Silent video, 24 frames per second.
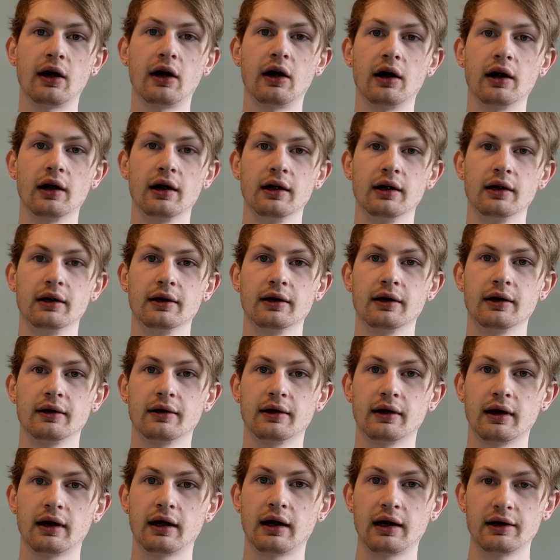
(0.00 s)
I
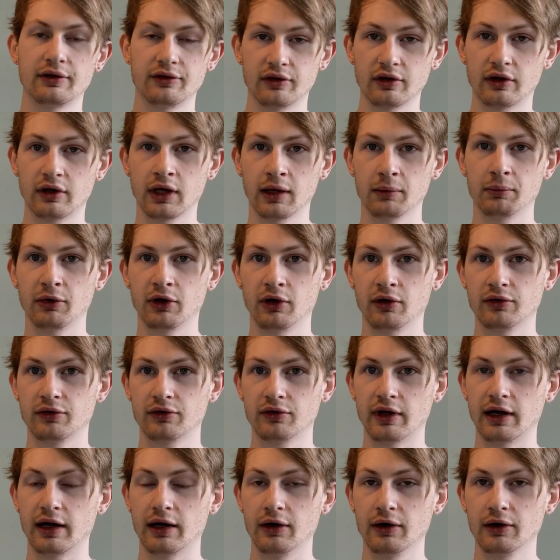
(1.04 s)
had to clip
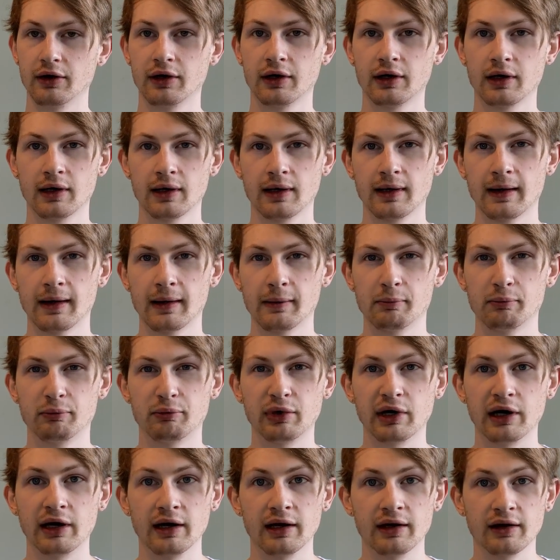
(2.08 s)
those down.
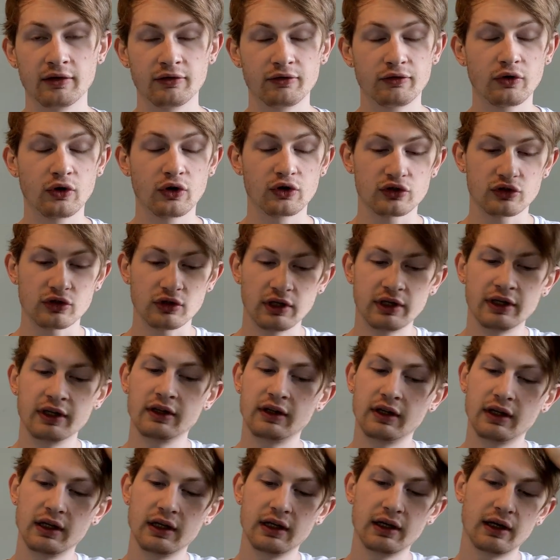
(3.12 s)
But unfortunately,
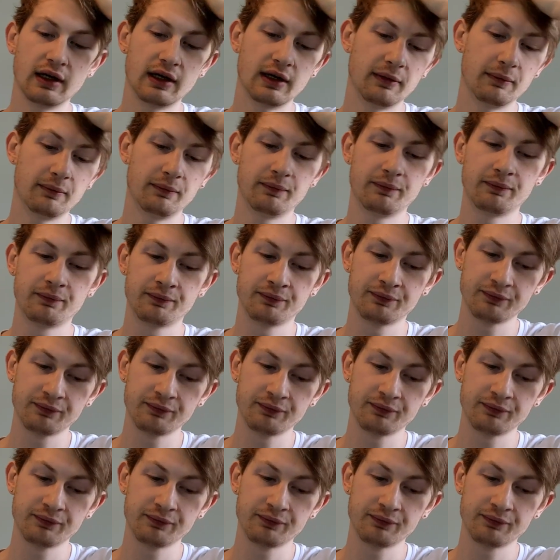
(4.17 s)
the um,